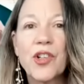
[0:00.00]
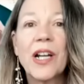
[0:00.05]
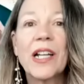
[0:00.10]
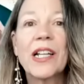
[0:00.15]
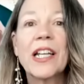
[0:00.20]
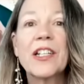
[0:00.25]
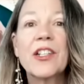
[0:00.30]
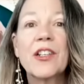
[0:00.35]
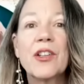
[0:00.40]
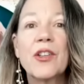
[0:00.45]
and I
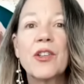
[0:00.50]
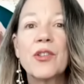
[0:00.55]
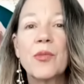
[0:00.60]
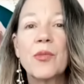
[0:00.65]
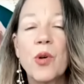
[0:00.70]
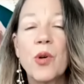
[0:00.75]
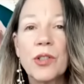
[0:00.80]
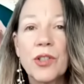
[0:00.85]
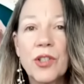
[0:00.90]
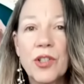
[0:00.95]
like to use
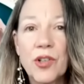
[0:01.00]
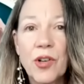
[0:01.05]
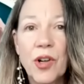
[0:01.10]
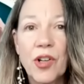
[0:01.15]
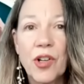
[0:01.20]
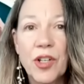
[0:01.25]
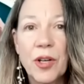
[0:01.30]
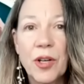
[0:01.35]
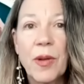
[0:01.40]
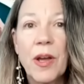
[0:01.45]
world
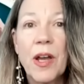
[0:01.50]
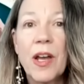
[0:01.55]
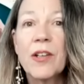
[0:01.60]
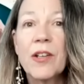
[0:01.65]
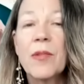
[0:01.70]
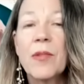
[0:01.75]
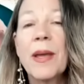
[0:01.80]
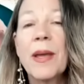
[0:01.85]
astrology to